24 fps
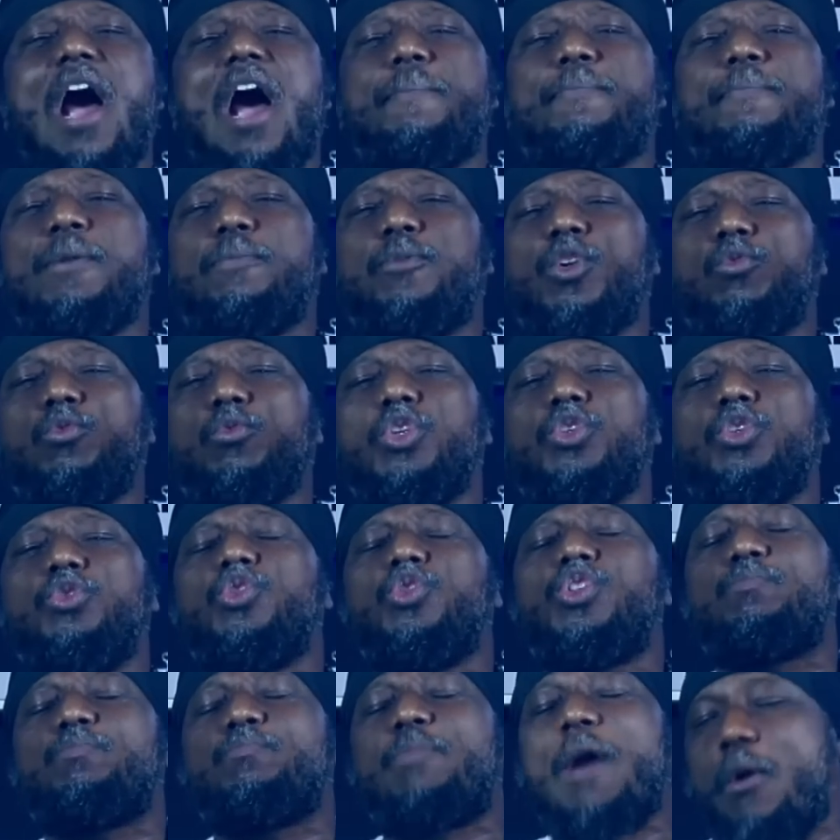people would
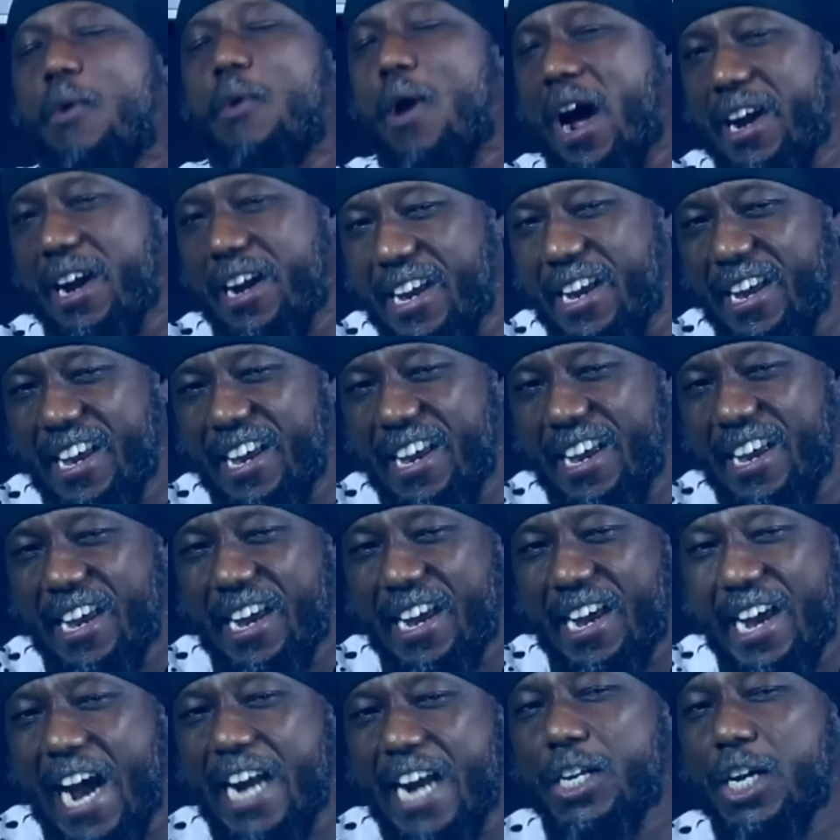use power
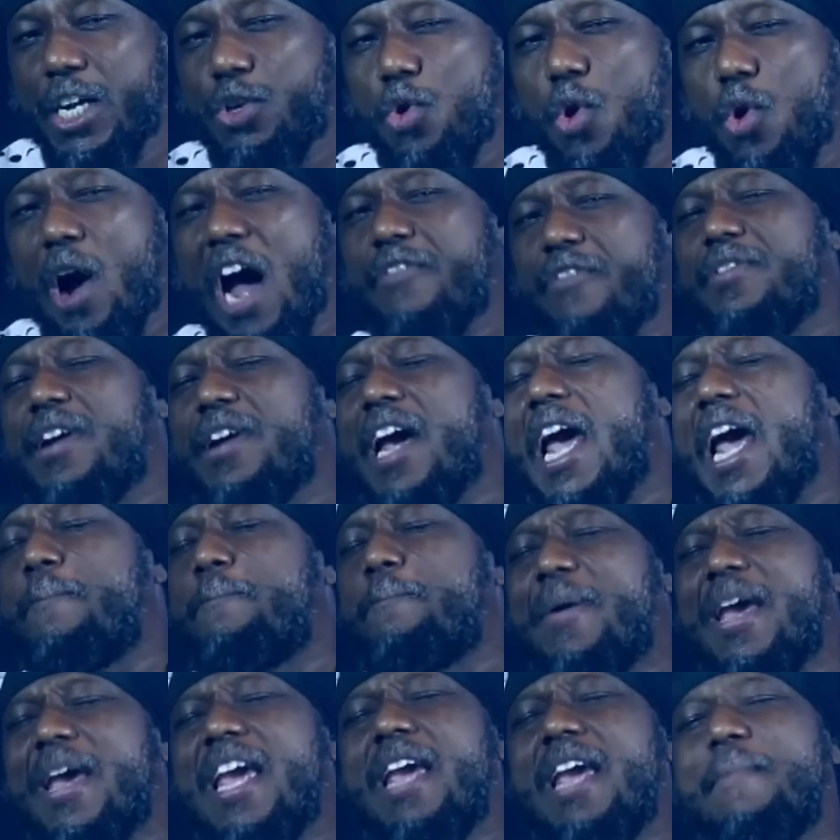and they don't have a
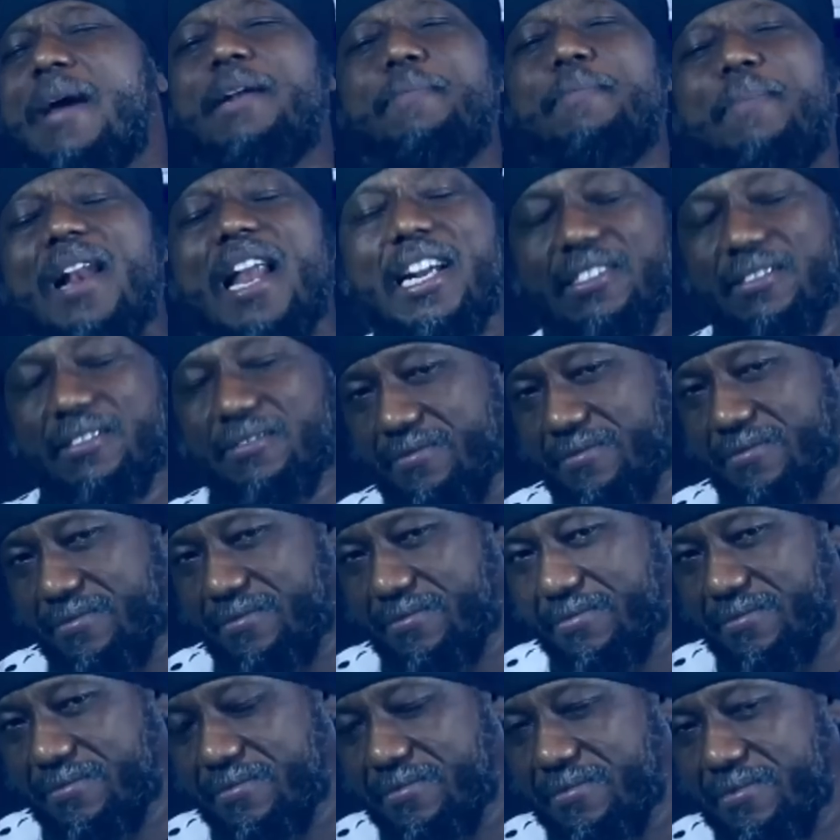payment plan.
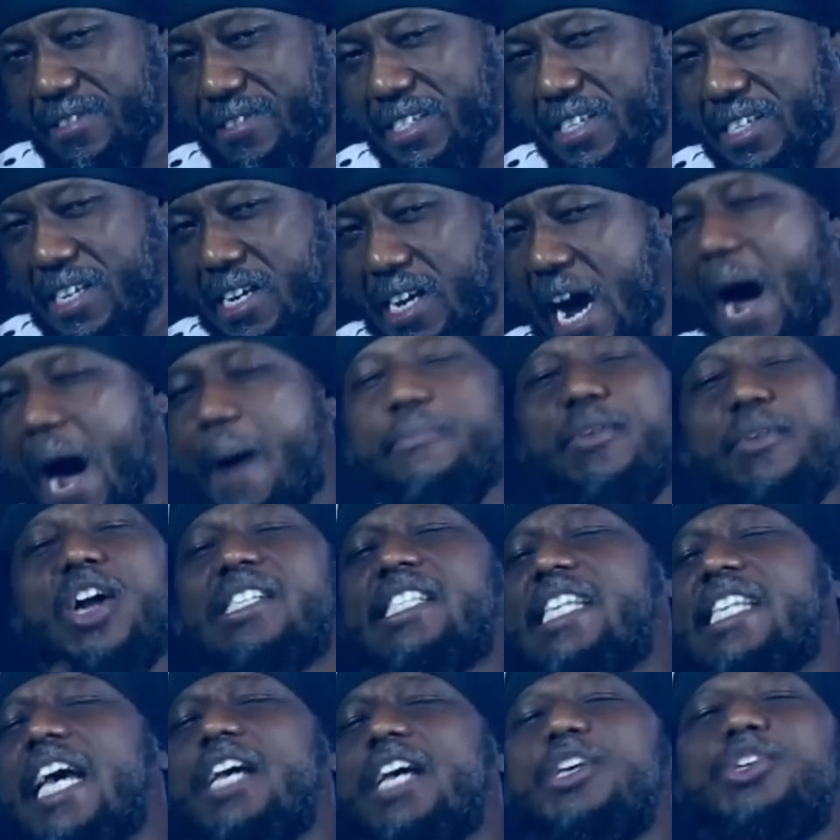
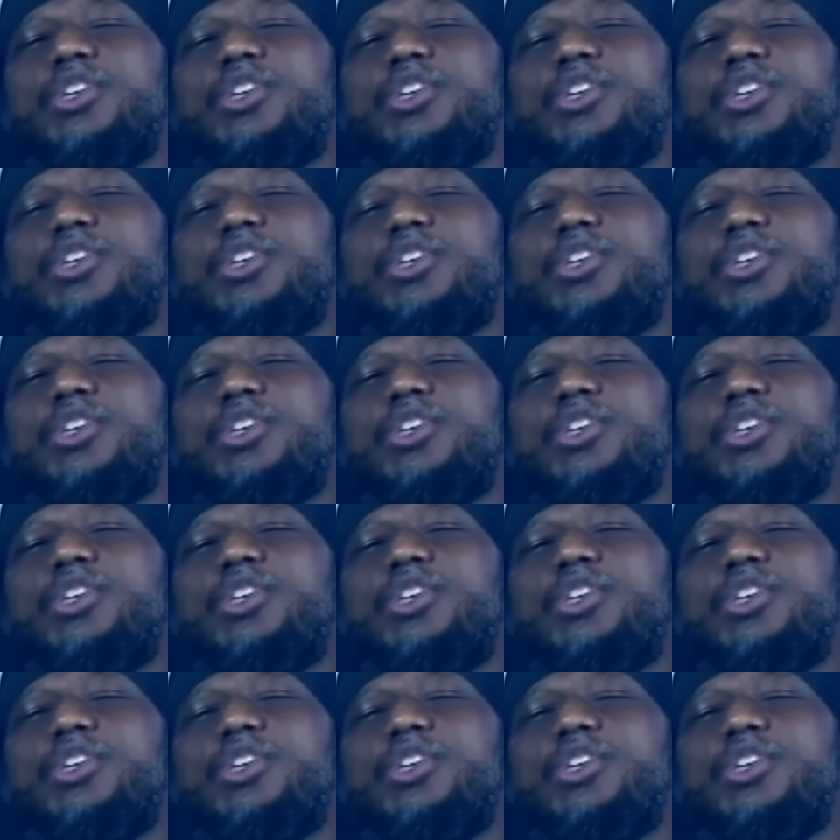Say you